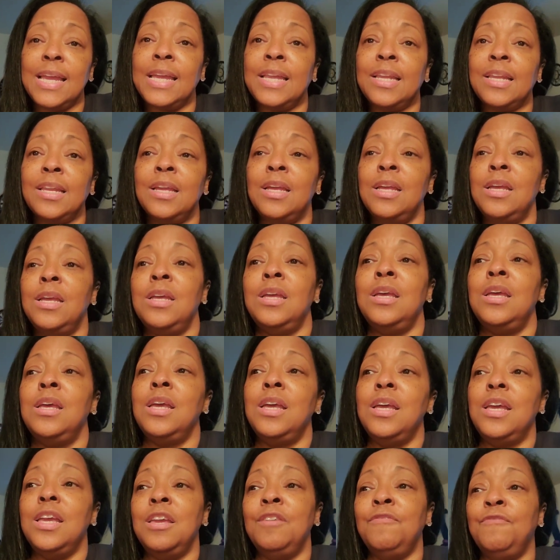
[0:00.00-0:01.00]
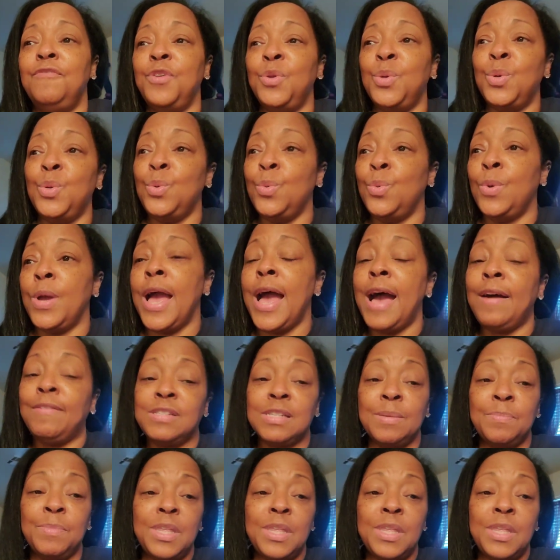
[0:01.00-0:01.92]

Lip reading: And if you have